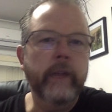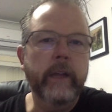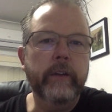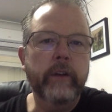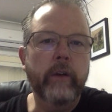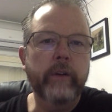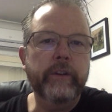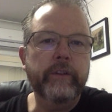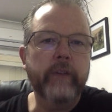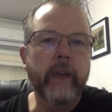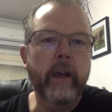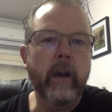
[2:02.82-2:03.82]
and Torres
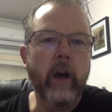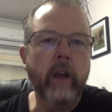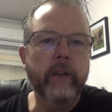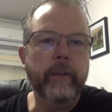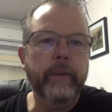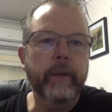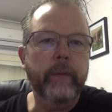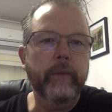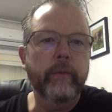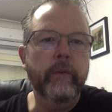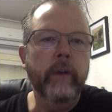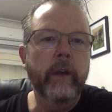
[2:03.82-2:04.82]
Strait Islander
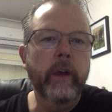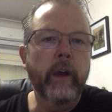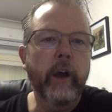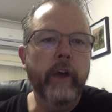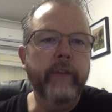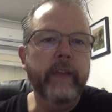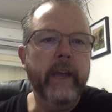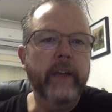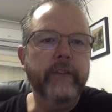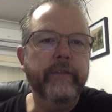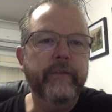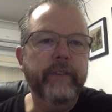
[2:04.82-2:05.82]
people over the age
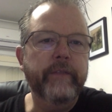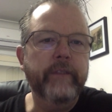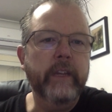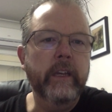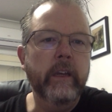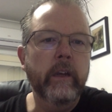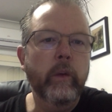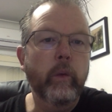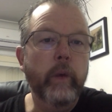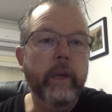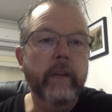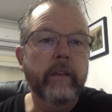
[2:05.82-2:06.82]
of 50
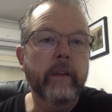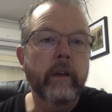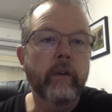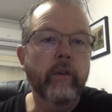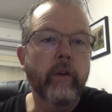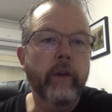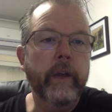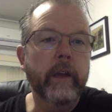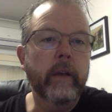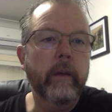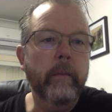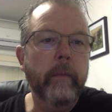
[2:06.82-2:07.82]
with chronic
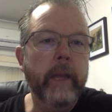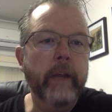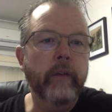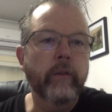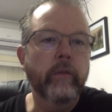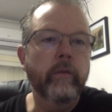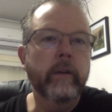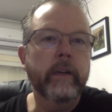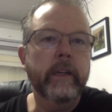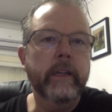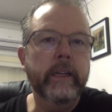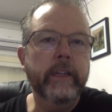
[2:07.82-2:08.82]
medical
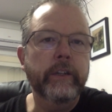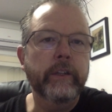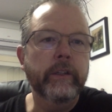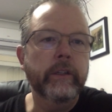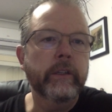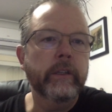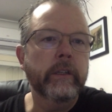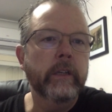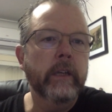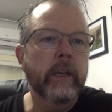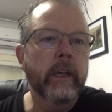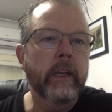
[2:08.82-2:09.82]
conditions.
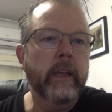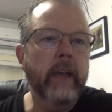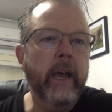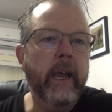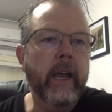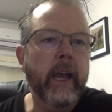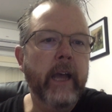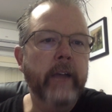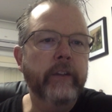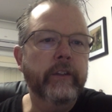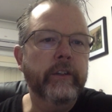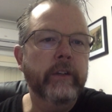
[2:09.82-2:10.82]
The
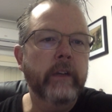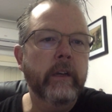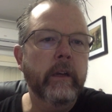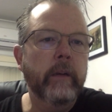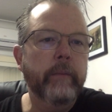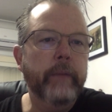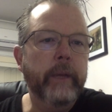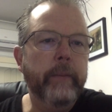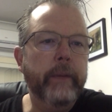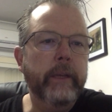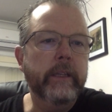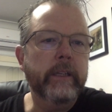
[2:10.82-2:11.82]

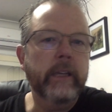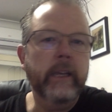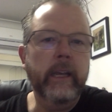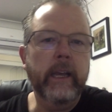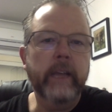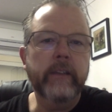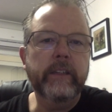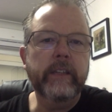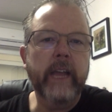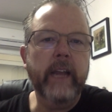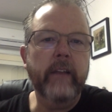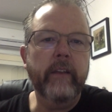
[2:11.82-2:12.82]
AHPPC has
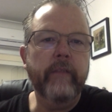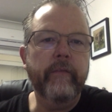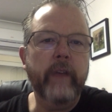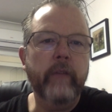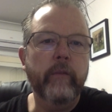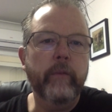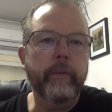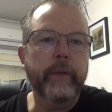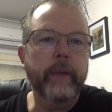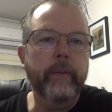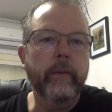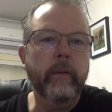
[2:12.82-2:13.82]
stated that vulnerable
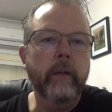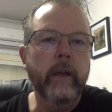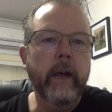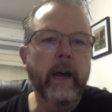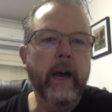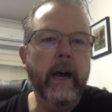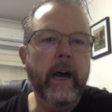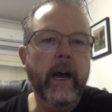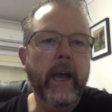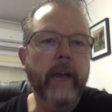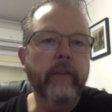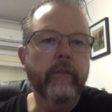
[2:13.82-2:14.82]
people are
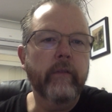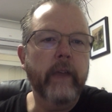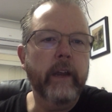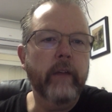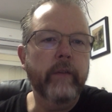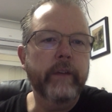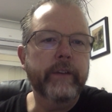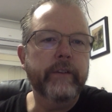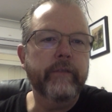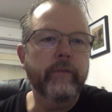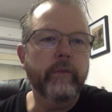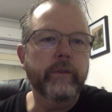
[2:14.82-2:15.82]
at greater risk
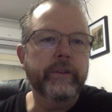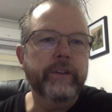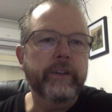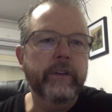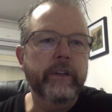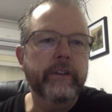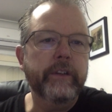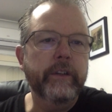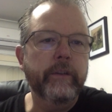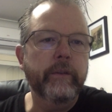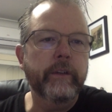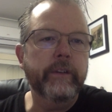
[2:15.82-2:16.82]
of more serious
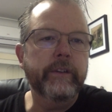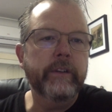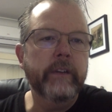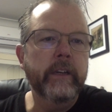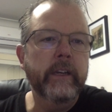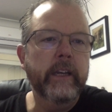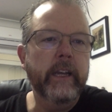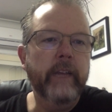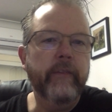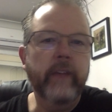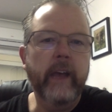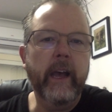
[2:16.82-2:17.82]
illness
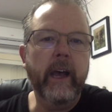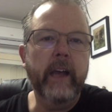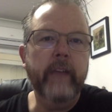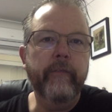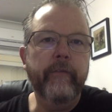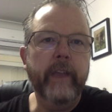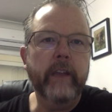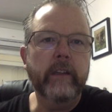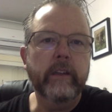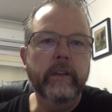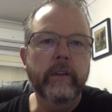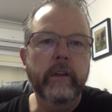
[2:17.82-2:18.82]
if they are
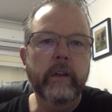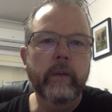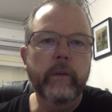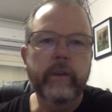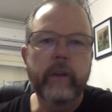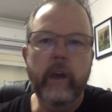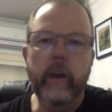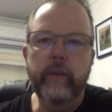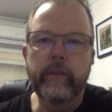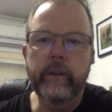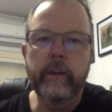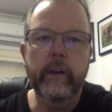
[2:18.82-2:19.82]
infected with
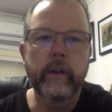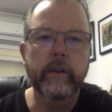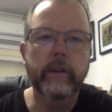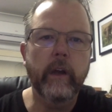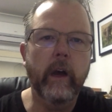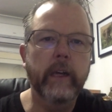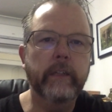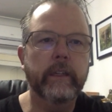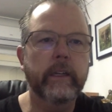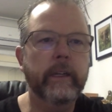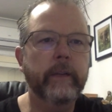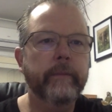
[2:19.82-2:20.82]

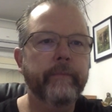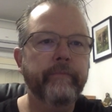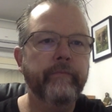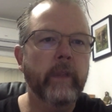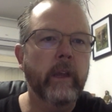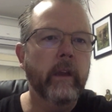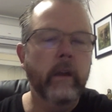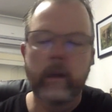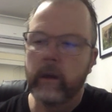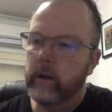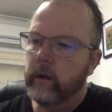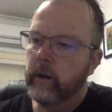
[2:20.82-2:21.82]
COVID-19.
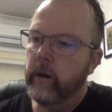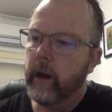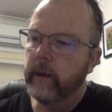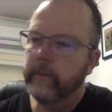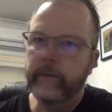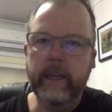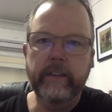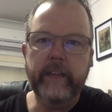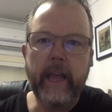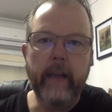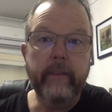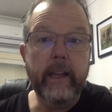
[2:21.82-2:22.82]
All right, there's
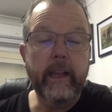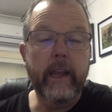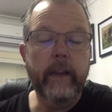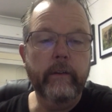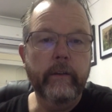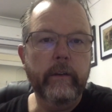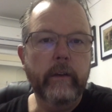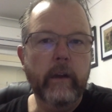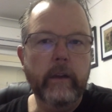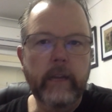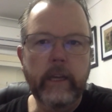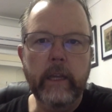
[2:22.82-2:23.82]
that. And I
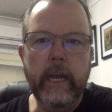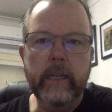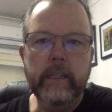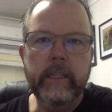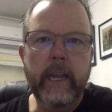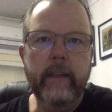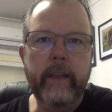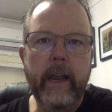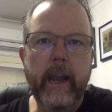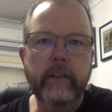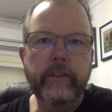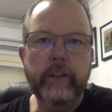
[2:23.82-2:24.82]
think you'll understand that
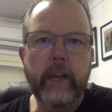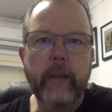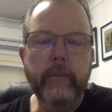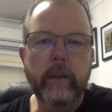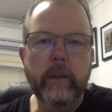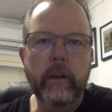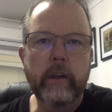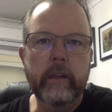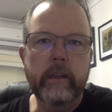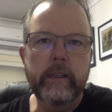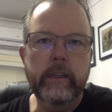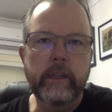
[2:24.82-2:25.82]
has shaped a lot of the
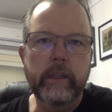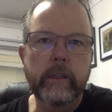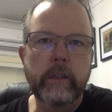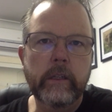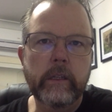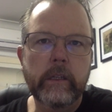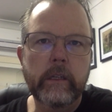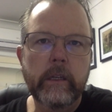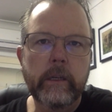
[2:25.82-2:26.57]
decisions.